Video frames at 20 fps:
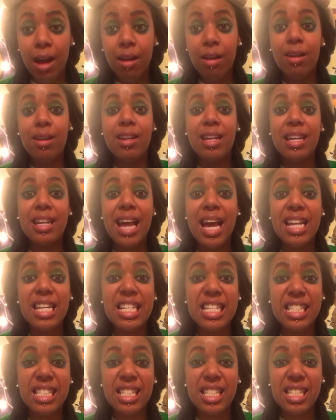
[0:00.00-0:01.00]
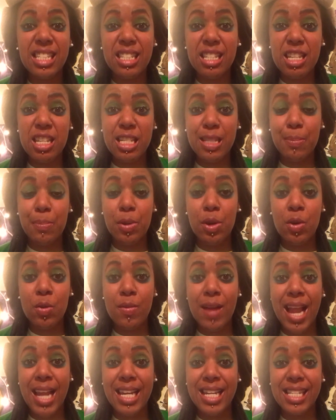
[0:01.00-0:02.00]
analysis is
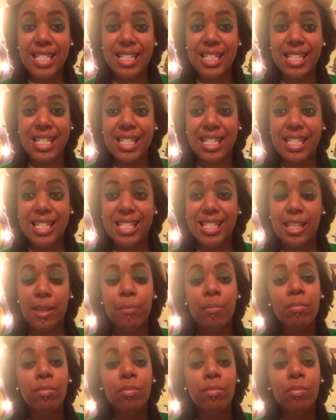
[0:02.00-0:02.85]
paralysis.